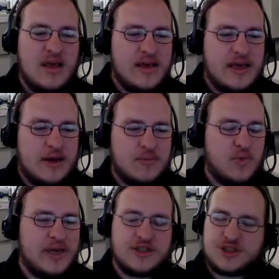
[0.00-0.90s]
Yep, we can
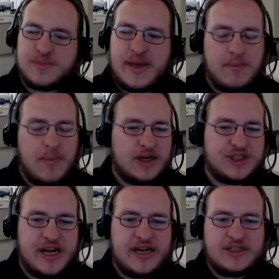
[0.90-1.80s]
just make minor
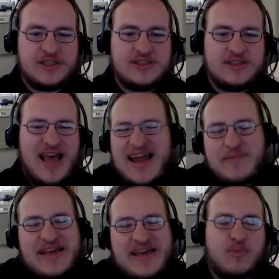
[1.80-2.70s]
changes, and it makes
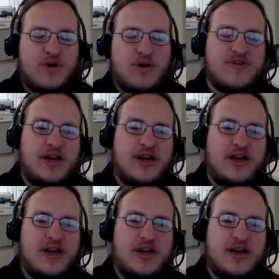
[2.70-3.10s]
it more fun.